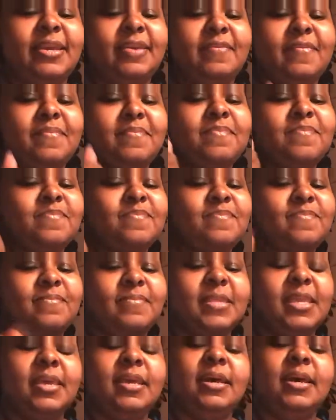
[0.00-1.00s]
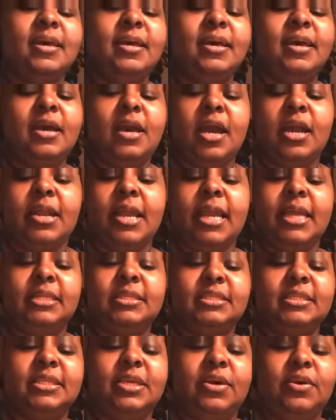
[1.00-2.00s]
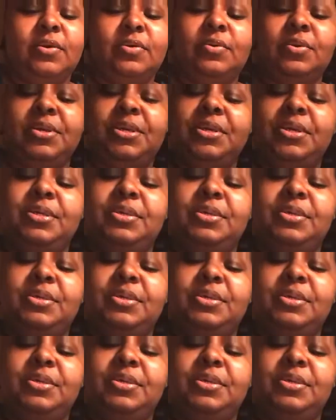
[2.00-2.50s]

it. All right, so